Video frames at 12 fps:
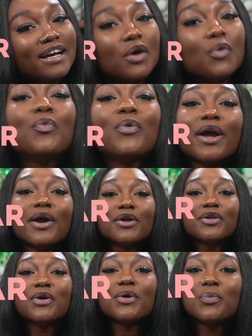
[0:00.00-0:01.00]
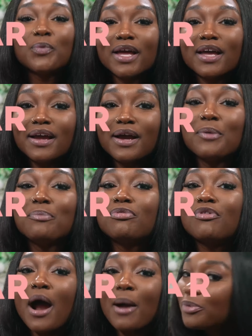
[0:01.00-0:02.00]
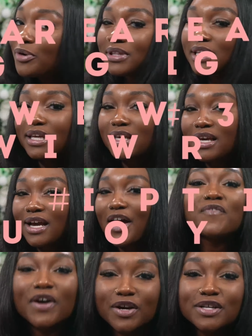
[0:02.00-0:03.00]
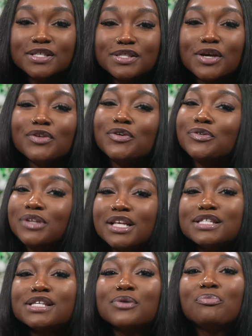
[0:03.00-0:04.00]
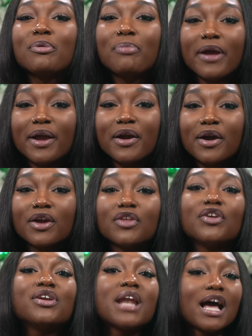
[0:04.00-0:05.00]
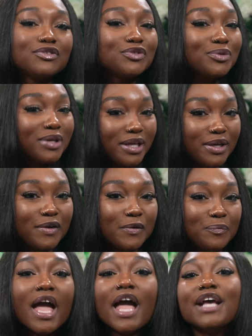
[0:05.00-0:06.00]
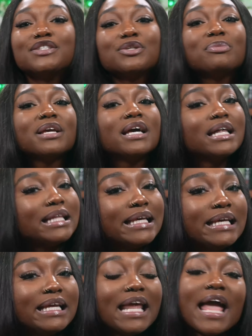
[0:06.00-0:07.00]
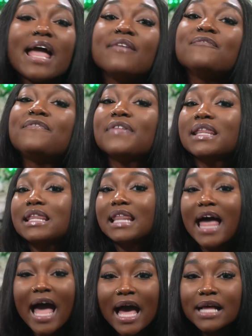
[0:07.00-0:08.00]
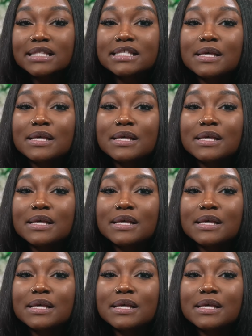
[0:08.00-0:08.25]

wear your wig properly. First, you'll need to prepare your natural hair. It should be clean and flat